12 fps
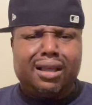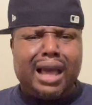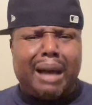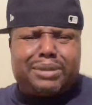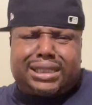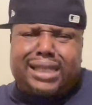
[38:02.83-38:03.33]

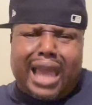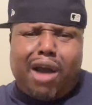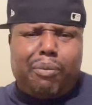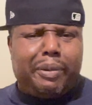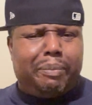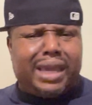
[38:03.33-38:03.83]
I'm a
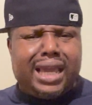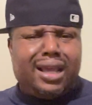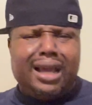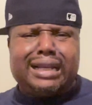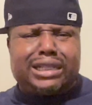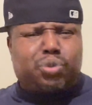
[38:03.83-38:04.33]
scalper, B.
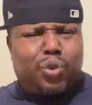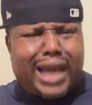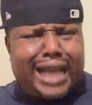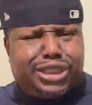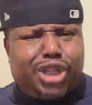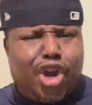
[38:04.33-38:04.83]
That's what
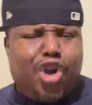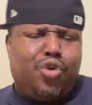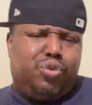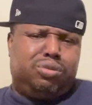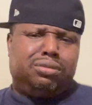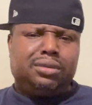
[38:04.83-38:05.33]
I
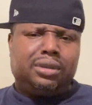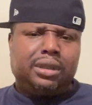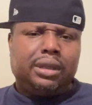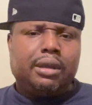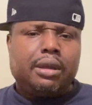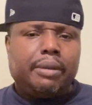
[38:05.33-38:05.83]
do.
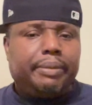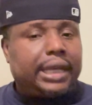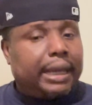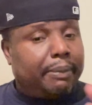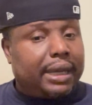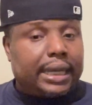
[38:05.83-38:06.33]
But
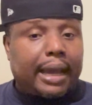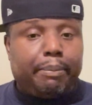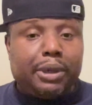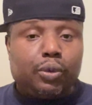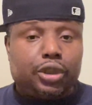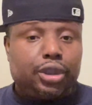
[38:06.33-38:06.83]
that might not
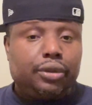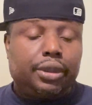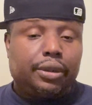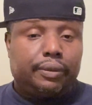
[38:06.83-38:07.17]
be what you do.